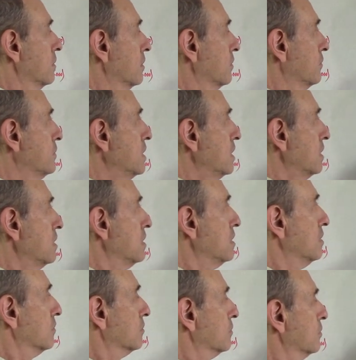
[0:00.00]

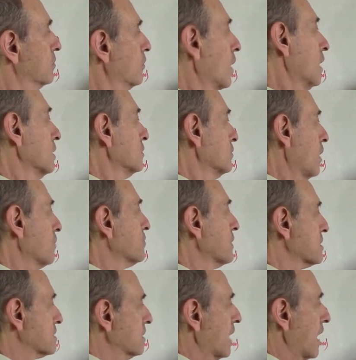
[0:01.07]
VE well,
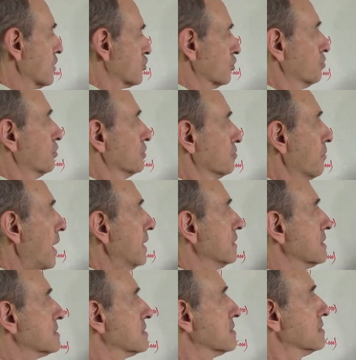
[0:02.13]
obviously I should put
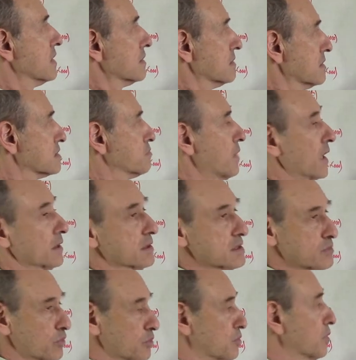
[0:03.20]
minus and then this minus
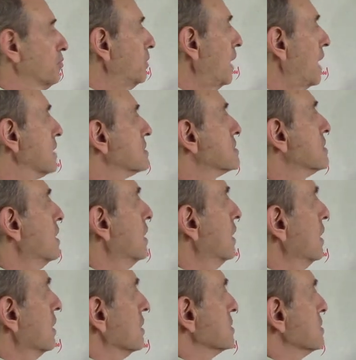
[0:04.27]
would be plus,
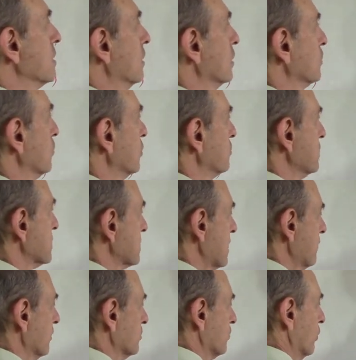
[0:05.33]
so it would be
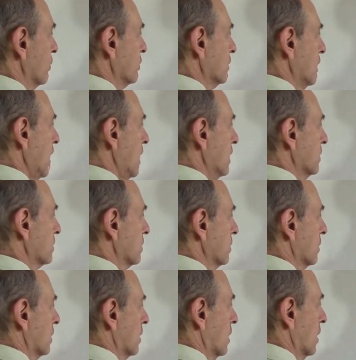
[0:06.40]
7.8
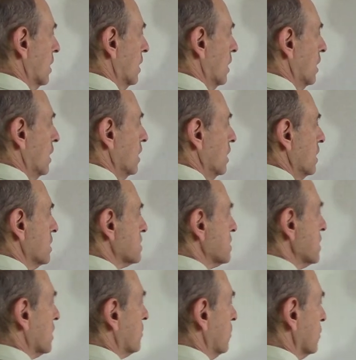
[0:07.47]
is
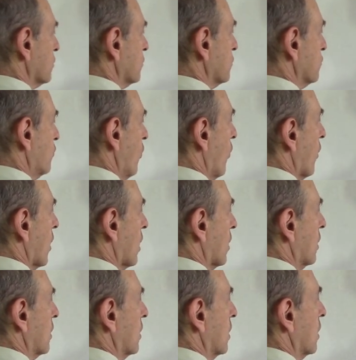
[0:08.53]
equal to 4
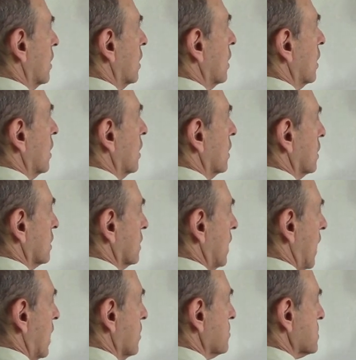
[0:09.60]

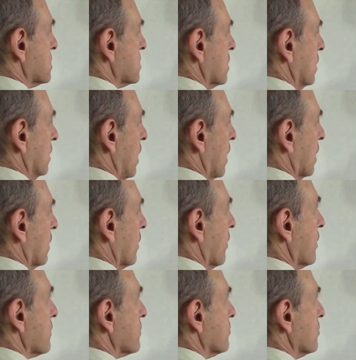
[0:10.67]
times
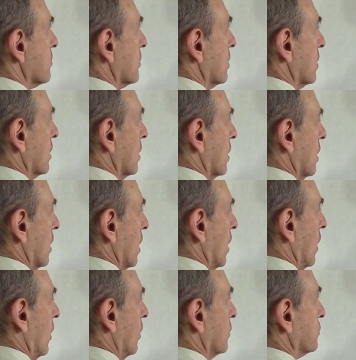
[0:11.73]
logarithm
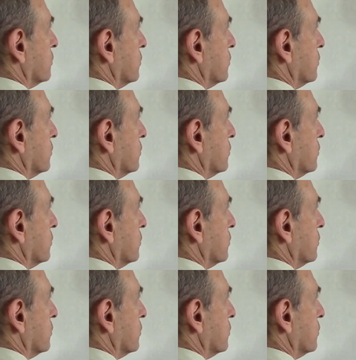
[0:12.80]
of